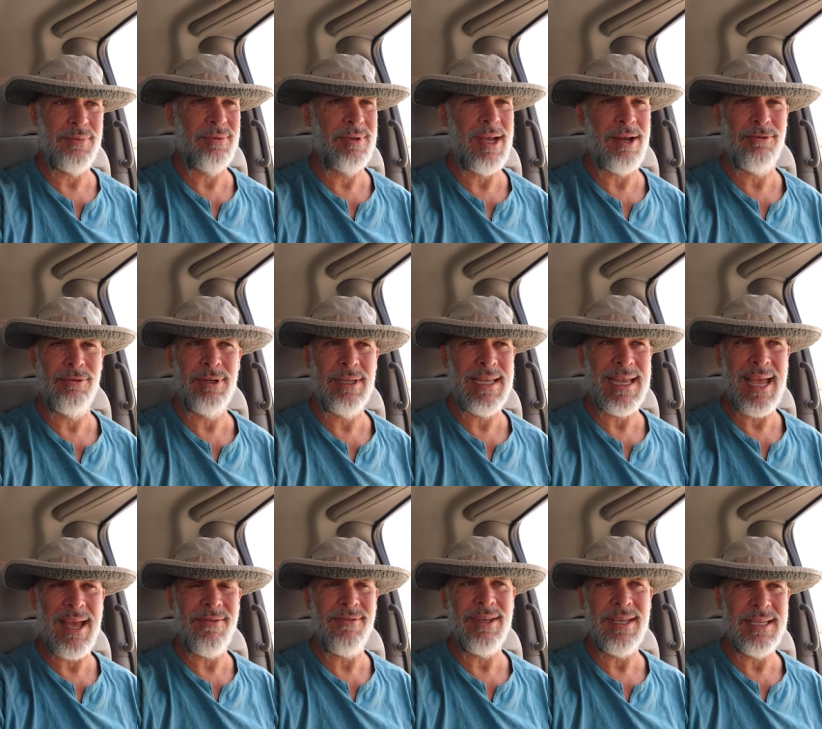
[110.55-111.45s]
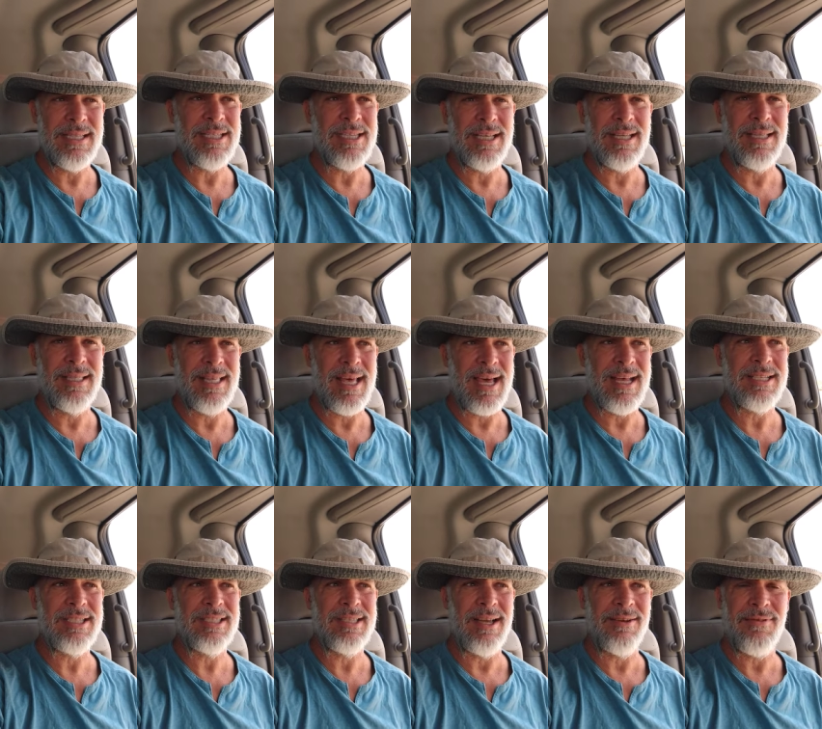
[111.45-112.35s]
Not really heavy into
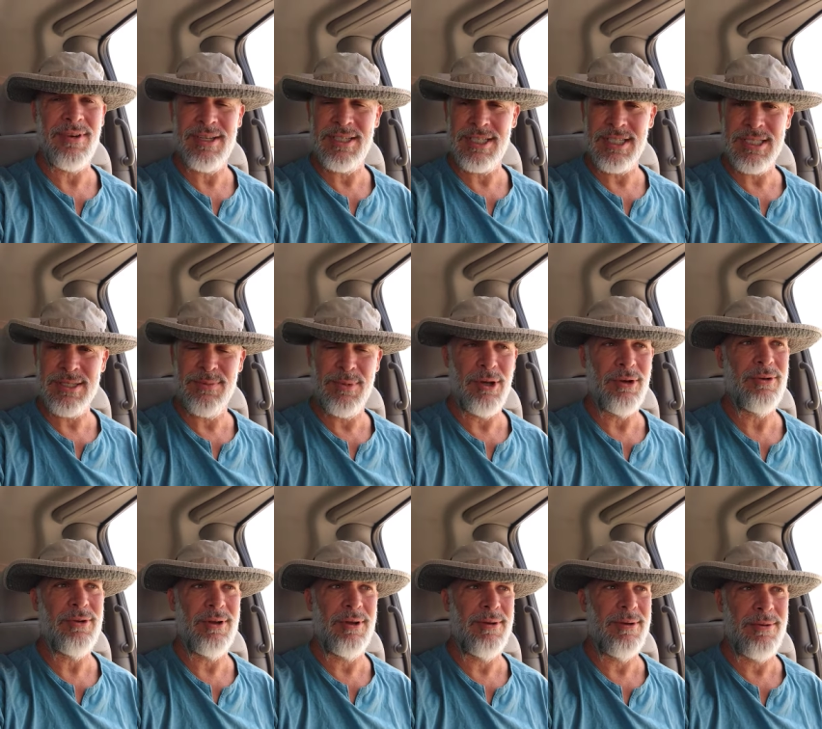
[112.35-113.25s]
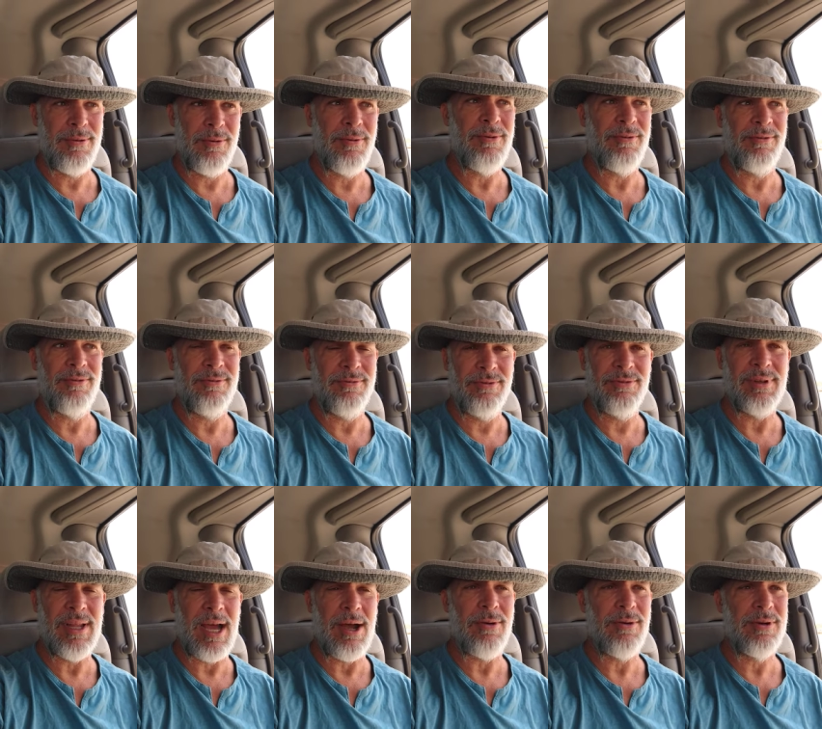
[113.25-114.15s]
that stuff. I just smoke
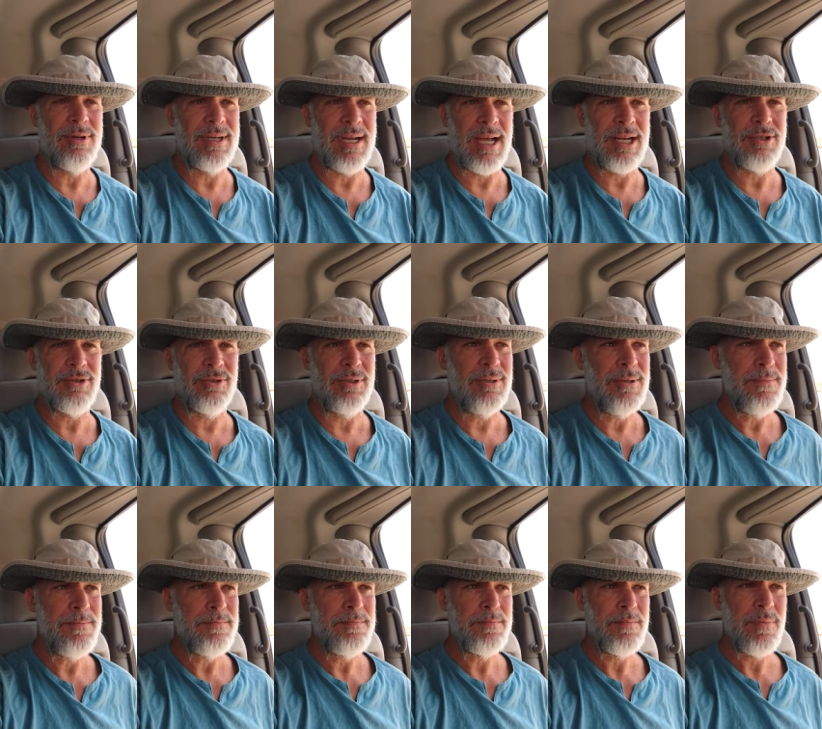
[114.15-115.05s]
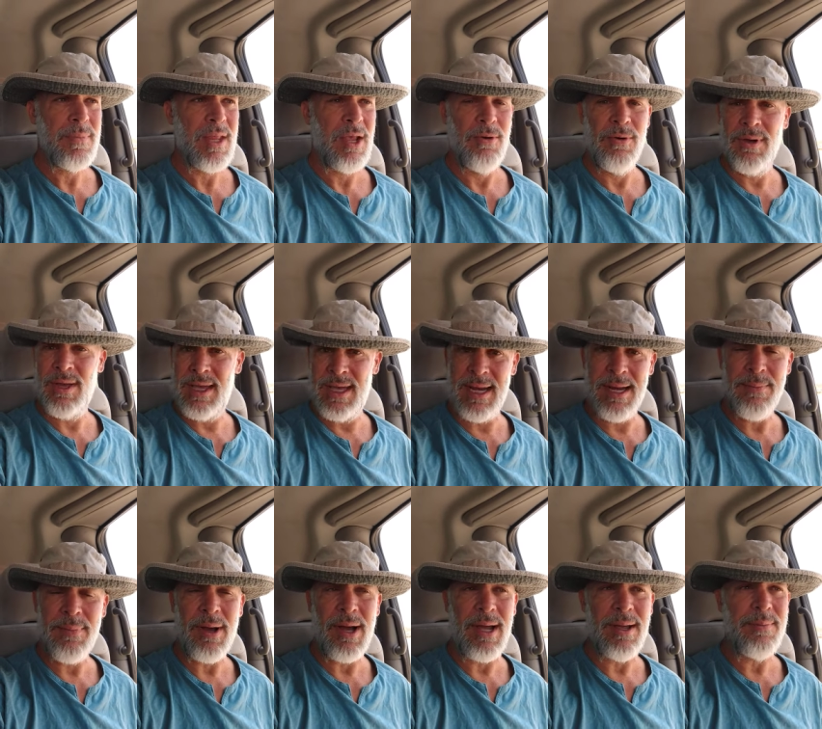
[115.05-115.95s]
flower, natural, in
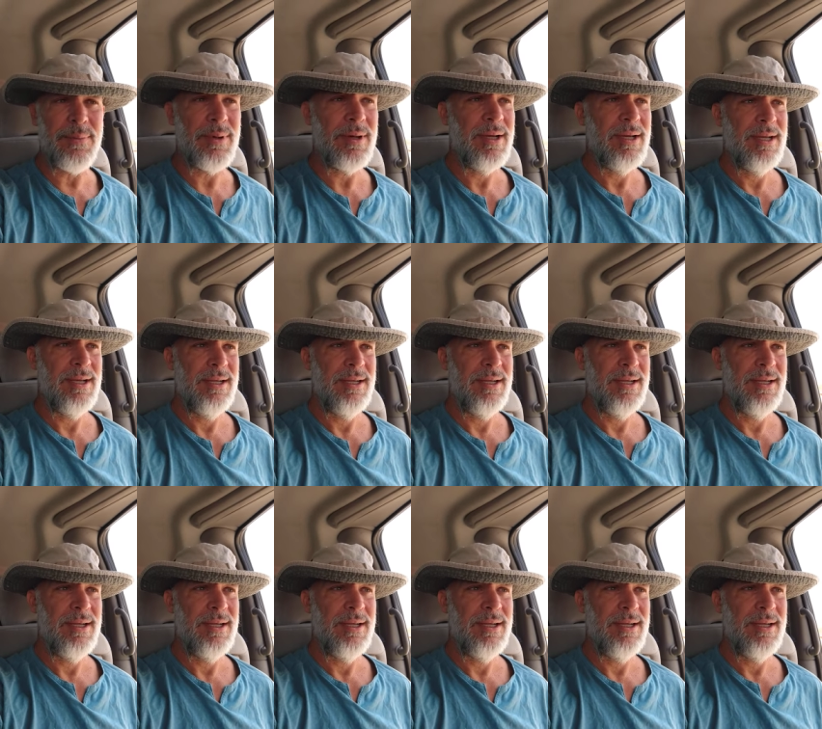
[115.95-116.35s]
a pipe.